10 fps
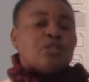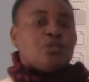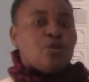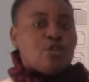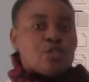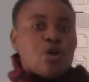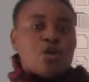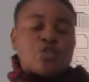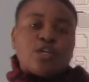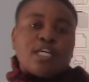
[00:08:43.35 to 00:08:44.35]
tools
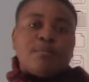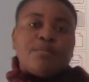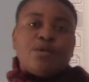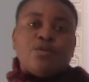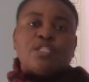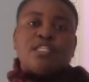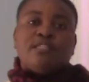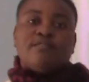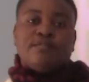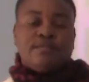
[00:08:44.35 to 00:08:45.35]
also can be used
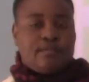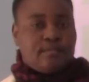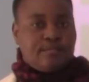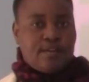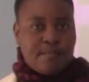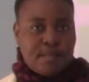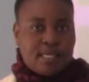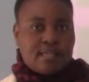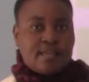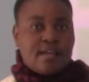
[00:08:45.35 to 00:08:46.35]
in farming.